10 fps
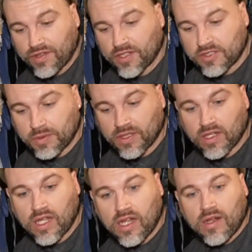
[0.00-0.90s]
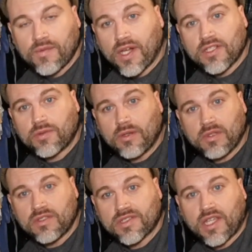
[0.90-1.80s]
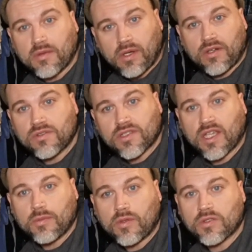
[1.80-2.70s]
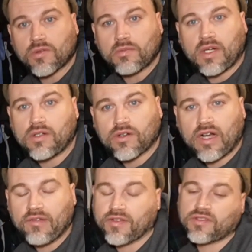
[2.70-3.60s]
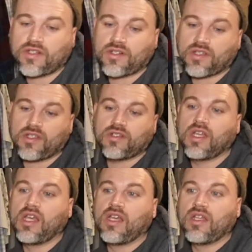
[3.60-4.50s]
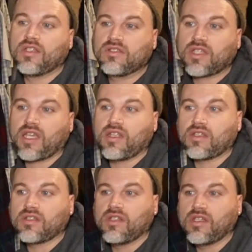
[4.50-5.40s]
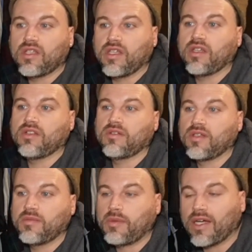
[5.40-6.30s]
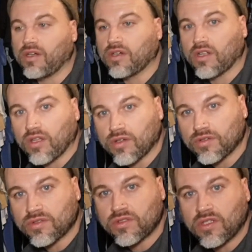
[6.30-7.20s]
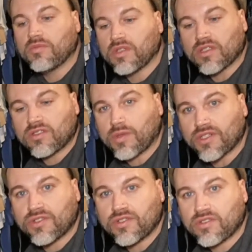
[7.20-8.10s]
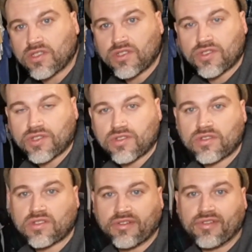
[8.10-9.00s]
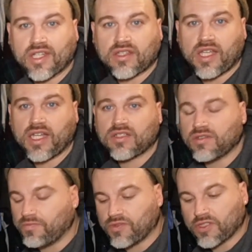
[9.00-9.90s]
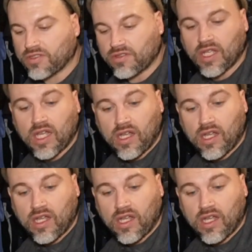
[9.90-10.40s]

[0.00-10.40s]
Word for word: things. But I just want to be skating my own skateboards with my own graphics on it again, skating in my own clothes, the sweatshirts, t-shirts, stuff like that. Just